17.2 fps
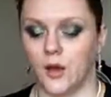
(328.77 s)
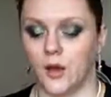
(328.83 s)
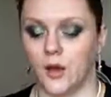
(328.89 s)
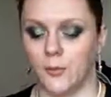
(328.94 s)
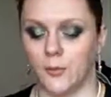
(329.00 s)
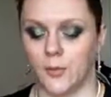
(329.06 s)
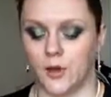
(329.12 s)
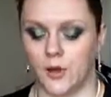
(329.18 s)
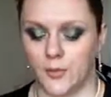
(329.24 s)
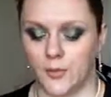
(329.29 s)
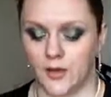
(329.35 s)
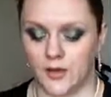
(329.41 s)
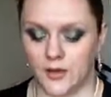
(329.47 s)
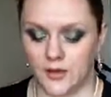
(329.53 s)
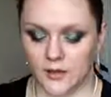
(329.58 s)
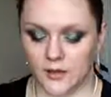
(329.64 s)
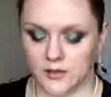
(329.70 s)
I
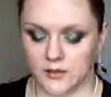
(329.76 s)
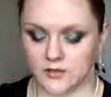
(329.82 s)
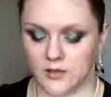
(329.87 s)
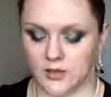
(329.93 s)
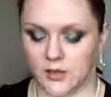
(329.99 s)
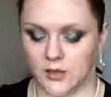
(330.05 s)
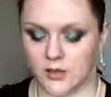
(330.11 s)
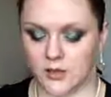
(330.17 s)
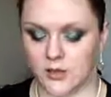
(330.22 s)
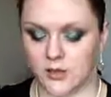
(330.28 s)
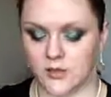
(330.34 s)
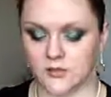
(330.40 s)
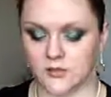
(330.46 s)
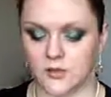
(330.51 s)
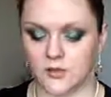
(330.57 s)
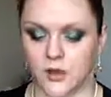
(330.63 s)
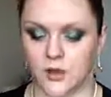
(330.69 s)
mean, it's
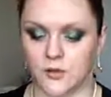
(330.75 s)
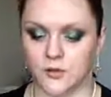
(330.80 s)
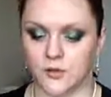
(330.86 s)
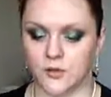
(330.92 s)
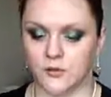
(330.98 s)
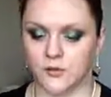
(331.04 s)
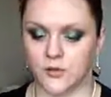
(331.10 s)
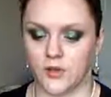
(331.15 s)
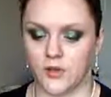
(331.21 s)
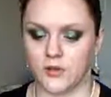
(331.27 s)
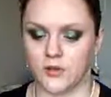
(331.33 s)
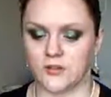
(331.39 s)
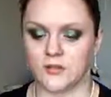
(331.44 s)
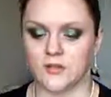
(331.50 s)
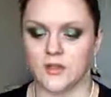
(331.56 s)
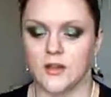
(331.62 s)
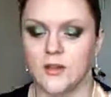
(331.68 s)

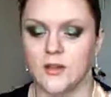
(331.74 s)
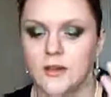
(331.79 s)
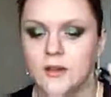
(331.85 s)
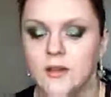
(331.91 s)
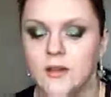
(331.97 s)
a